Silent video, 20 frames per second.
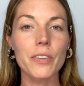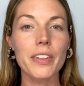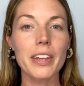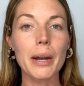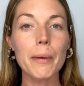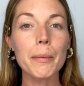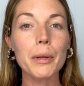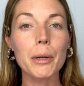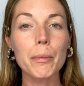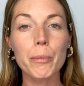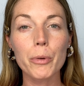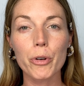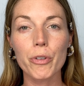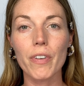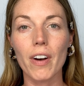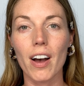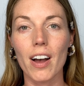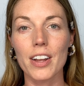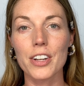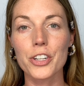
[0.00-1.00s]
then I'm gonna move
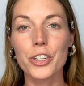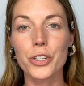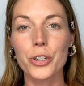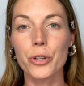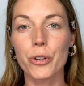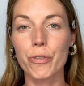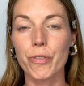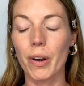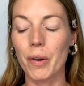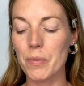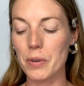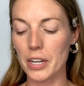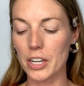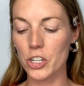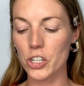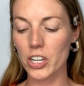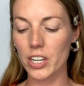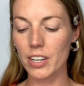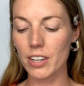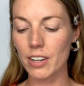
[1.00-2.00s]
on to
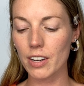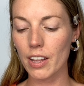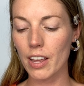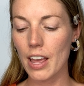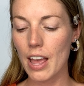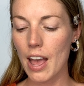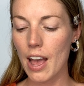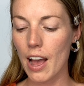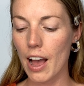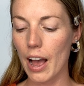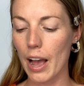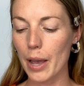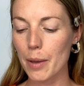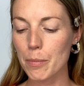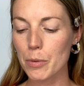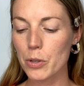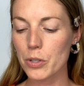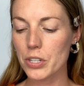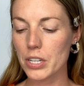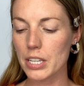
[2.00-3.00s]
foundation.
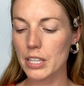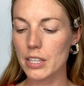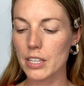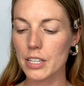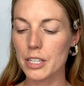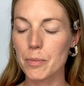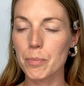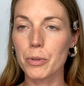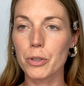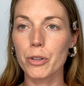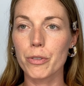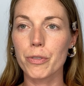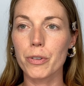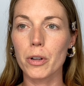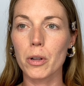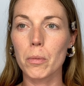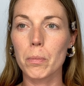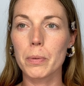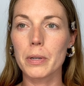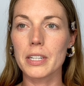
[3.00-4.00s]
I'm using this
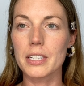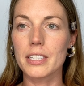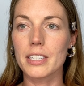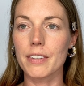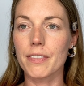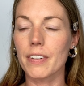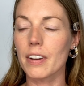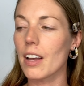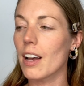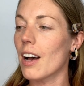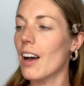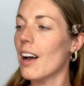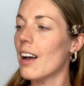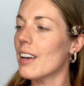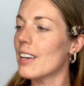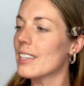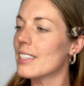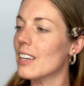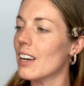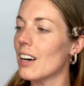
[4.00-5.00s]
beautiful Pacifica.
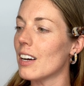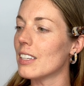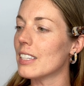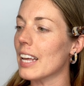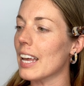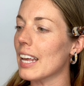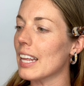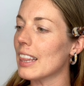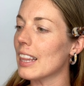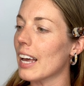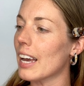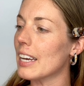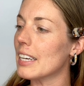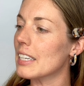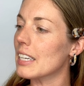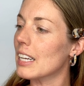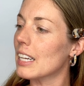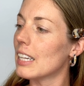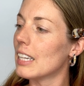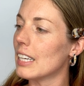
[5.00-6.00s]
It's called A
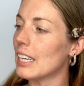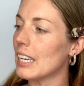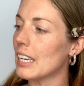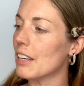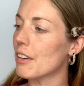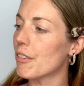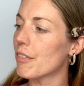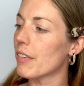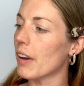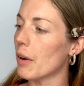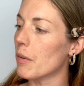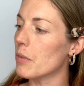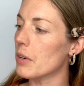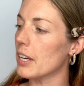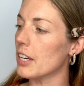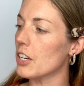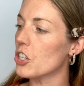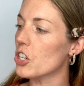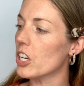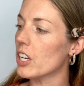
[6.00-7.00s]
Light Clean
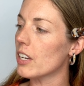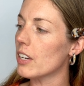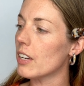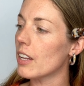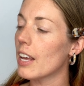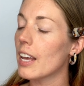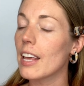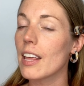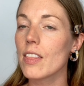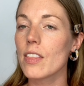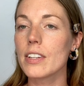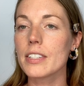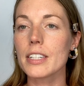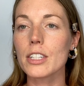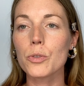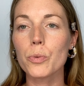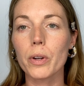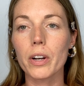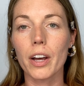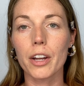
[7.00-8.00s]
Foundation. This
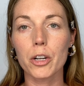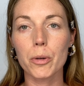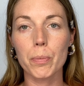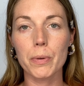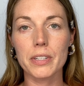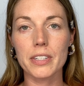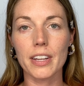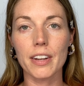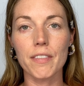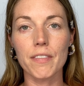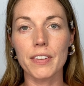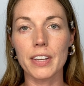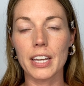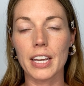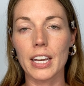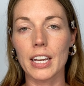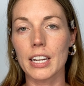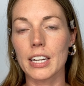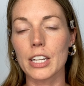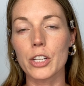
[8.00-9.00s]
is 100%
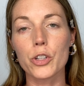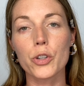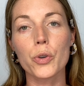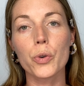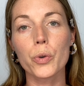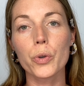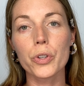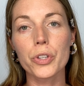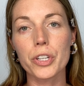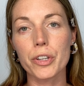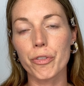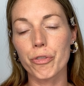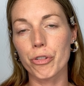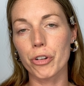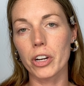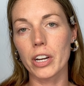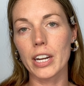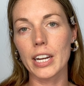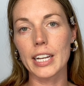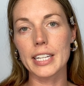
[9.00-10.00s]
vegan, it's
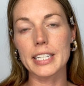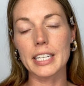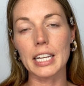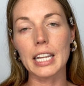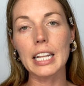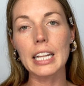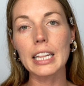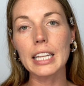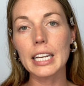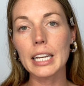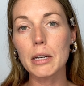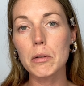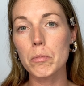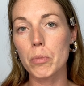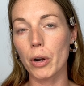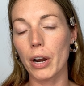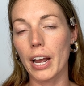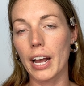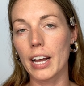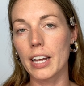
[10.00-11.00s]
cruelty-free, it's a clean
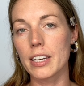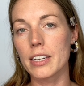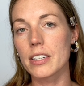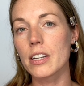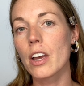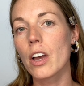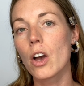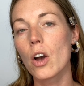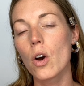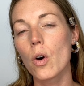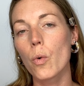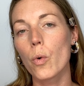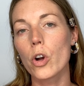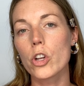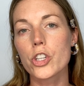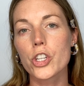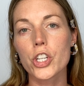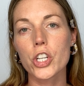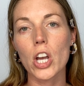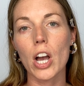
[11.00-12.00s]
brand,
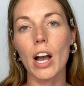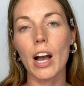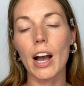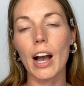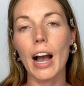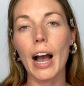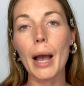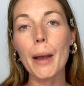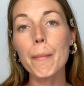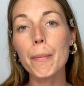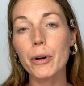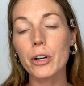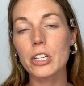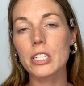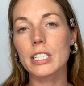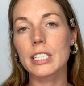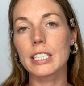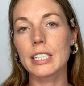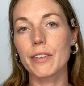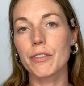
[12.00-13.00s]
which I
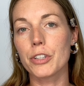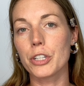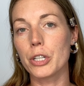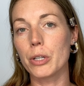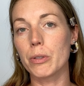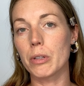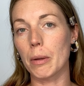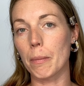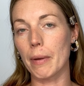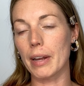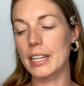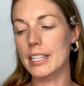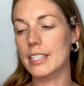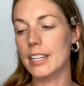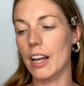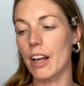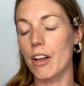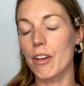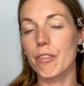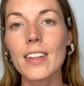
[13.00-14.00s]
personally love to use on
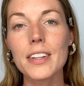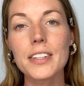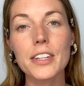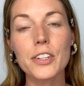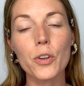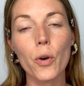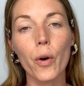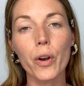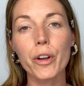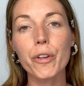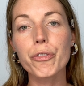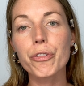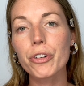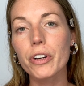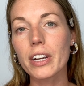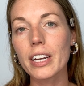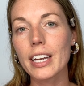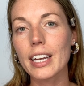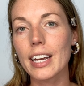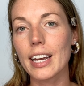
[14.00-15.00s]
myself. This is
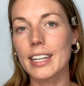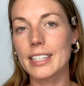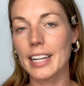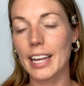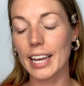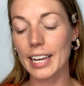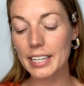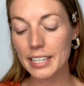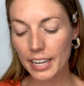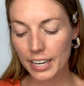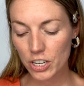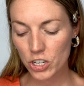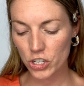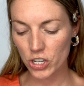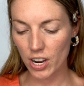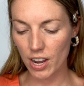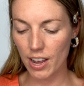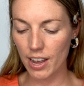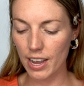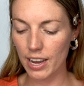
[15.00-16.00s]
oil-free, it's
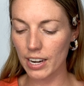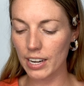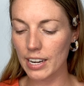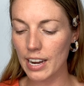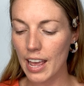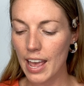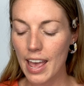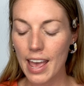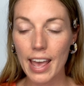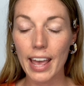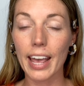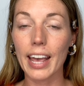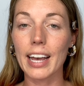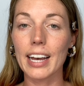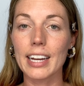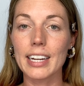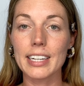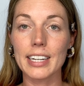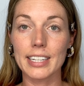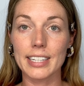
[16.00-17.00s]
anti-shine,
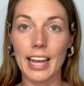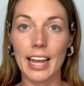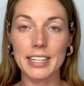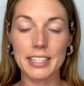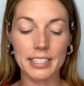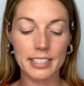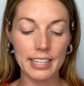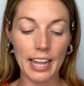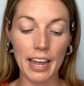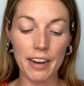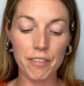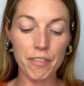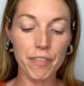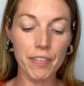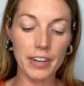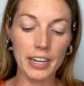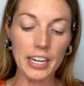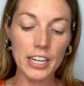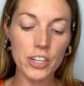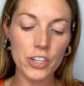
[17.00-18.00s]
and it has a satin
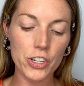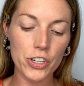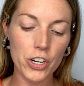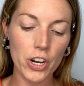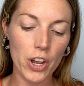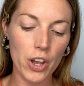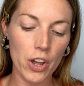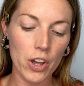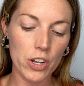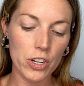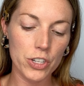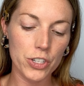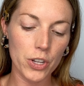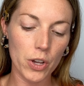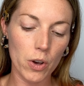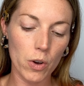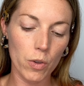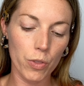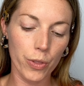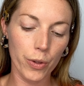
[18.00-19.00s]
finish.
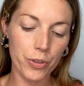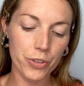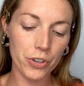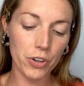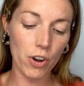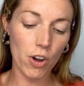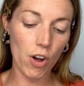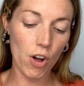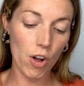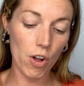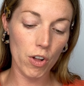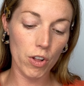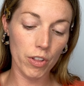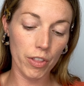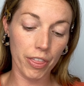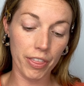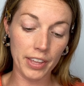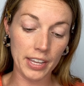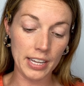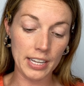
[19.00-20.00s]
So those are
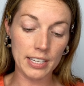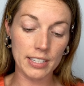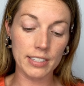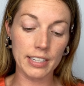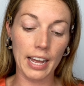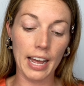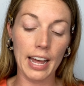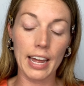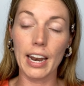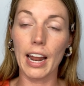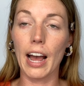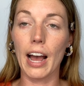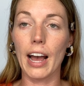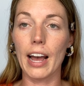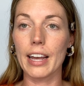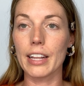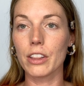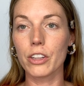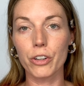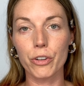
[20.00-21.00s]
all things that
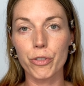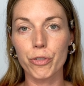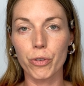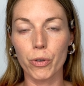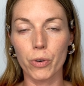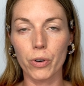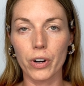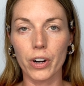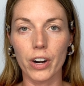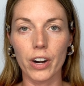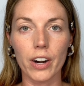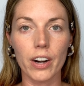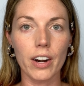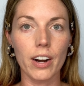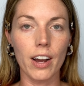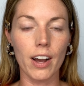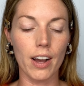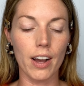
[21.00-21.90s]
I look for